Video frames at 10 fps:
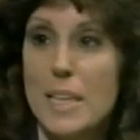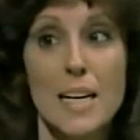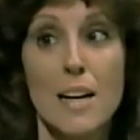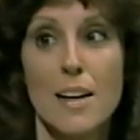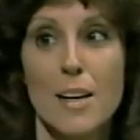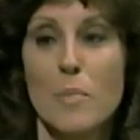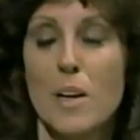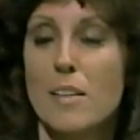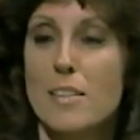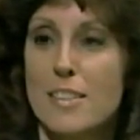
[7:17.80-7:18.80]
then I am
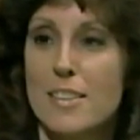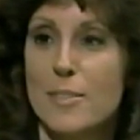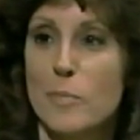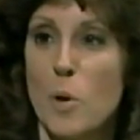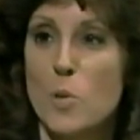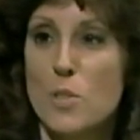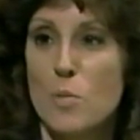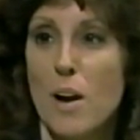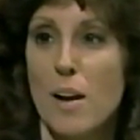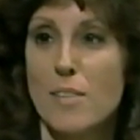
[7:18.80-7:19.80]
not
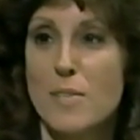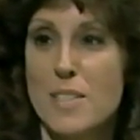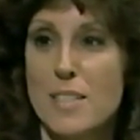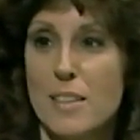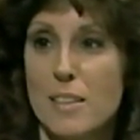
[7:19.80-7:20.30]
most wives.